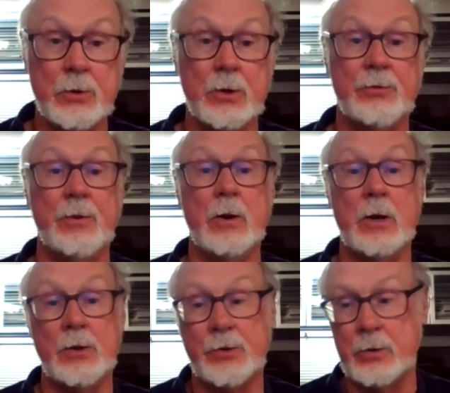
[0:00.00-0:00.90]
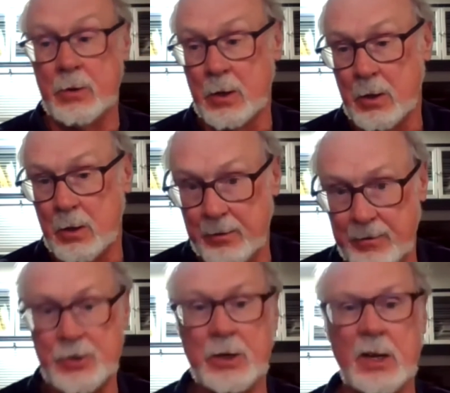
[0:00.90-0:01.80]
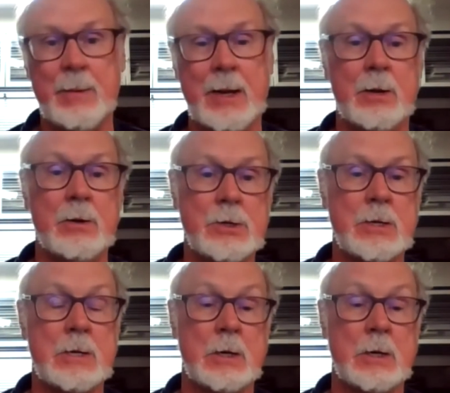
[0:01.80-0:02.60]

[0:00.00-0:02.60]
to his various division commanders,